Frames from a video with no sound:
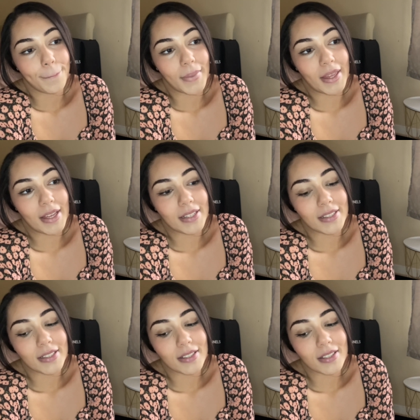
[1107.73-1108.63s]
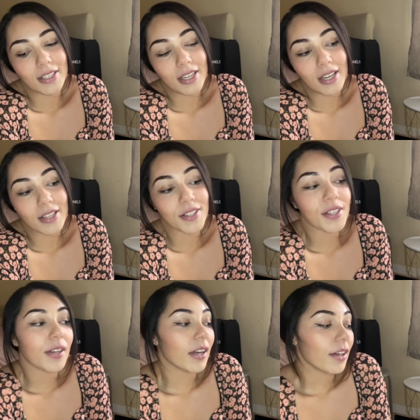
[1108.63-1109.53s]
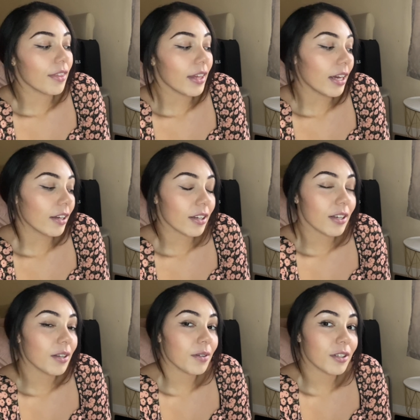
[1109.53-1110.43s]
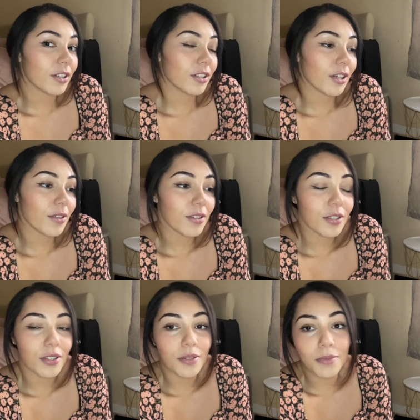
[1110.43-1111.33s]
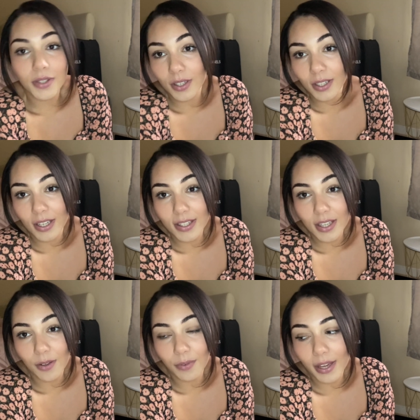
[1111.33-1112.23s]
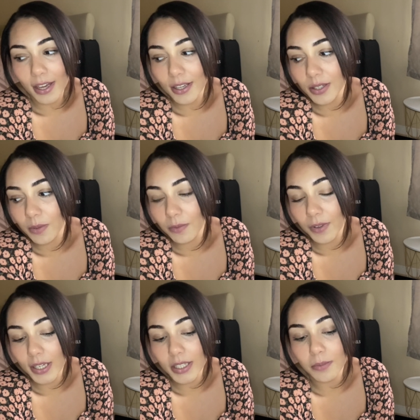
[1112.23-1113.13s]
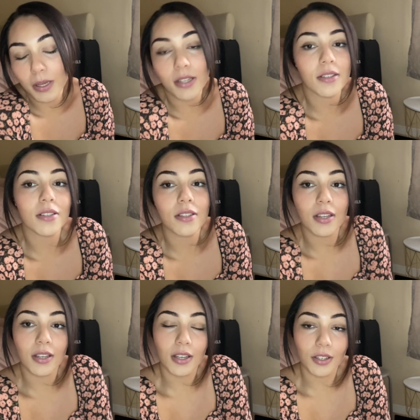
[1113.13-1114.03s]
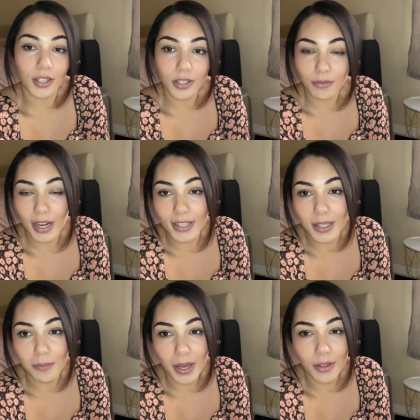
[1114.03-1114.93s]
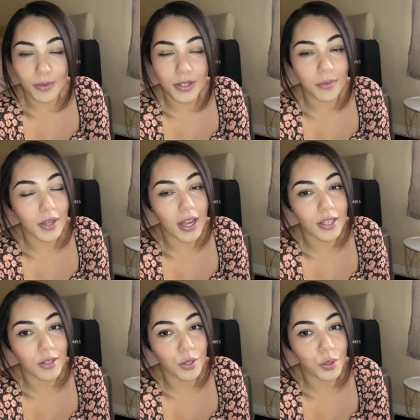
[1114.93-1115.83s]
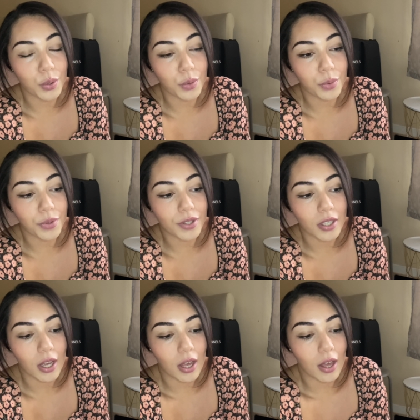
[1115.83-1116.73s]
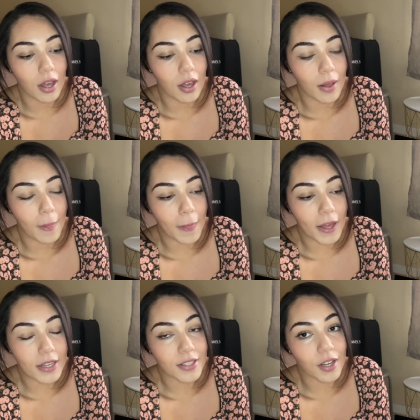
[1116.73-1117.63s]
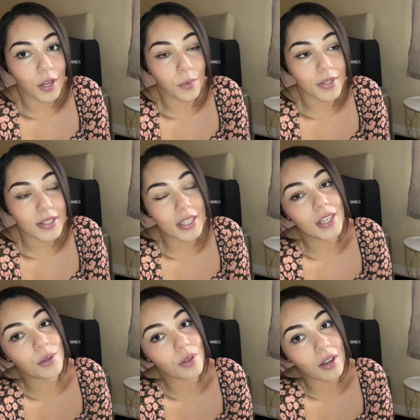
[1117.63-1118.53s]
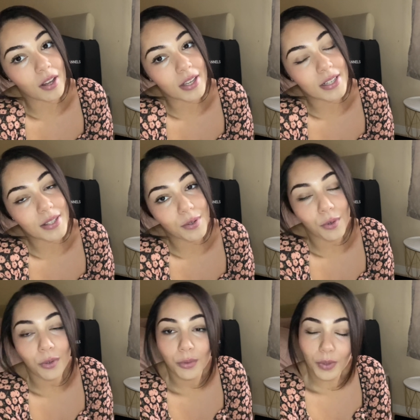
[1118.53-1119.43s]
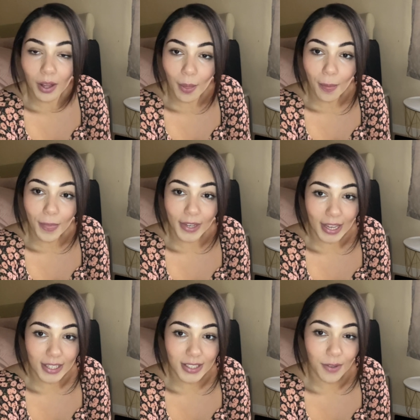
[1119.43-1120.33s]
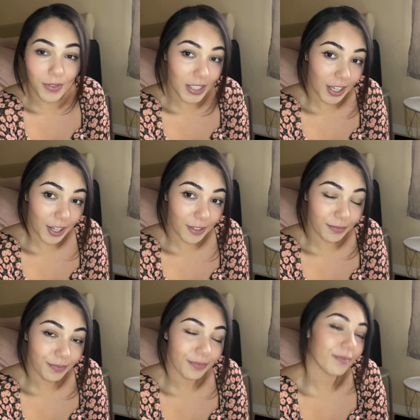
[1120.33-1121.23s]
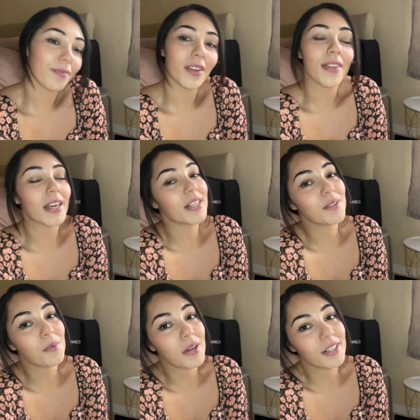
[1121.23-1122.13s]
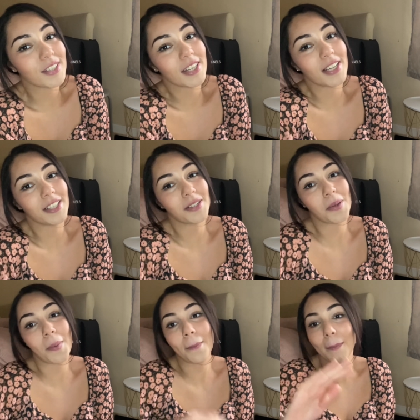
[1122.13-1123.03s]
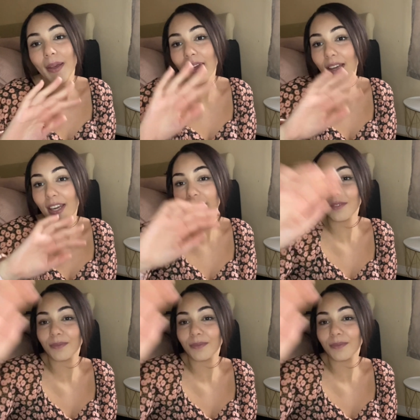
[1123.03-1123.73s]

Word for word: And yeah, so I think I'm going to go and do some Sunday self-care, some face masks, a nice relaxing bath with some candles. And I will see you guys all on the next video. Thanks for watching. Bye.